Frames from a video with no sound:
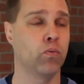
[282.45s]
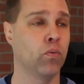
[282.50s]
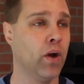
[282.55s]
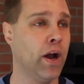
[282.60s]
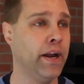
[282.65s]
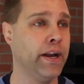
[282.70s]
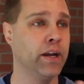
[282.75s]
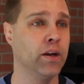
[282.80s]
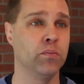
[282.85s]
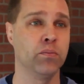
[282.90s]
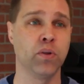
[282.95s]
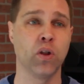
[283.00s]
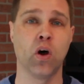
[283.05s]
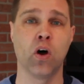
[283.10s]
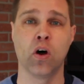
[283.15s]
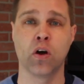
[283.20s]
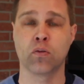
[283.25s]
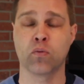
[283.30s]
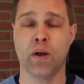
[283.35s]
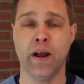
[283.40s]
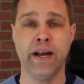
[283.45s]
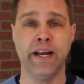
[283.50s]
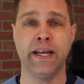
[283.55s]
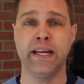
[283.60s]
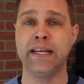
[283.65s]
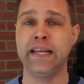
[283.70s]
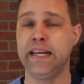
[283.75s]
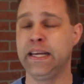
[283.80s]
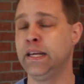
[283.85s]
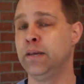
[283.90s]
writing a blog,
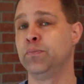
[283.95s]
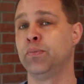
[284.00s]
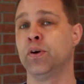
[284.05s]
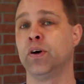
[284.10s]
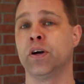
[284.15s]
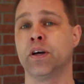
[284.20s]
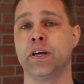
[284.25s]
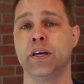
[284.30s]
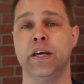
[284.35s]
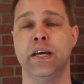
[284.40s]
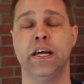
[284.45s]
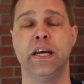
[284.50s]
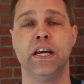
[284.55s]
writing an ebook.